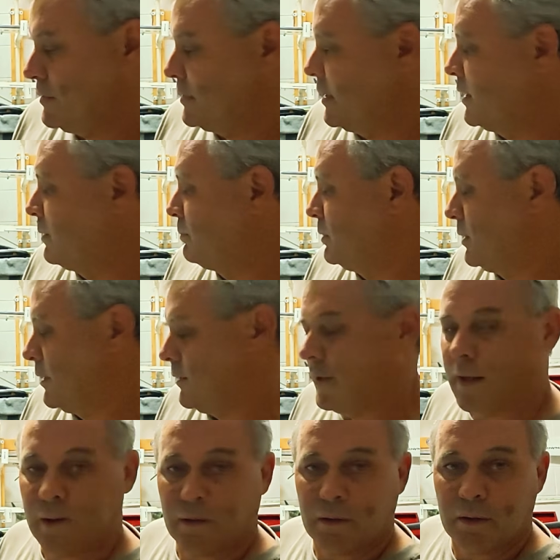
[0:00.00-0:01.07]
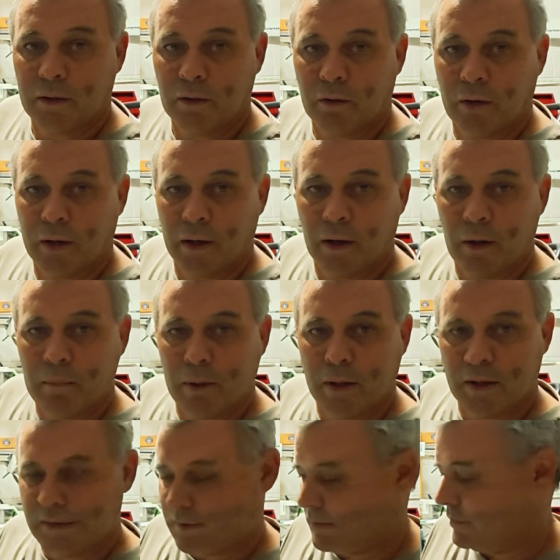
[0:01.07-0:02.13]
set up like that. Your
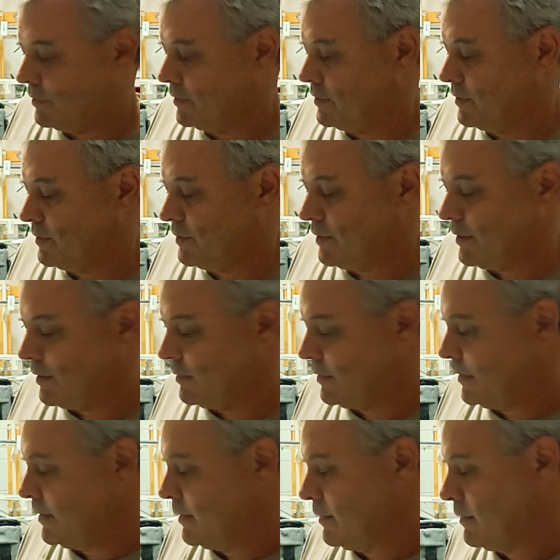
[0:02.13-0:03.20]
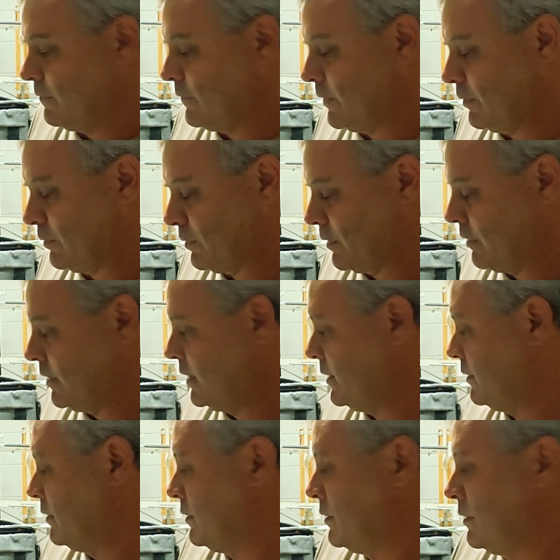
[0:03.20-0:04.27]
RadioMaster is just sitting there, velcroed in.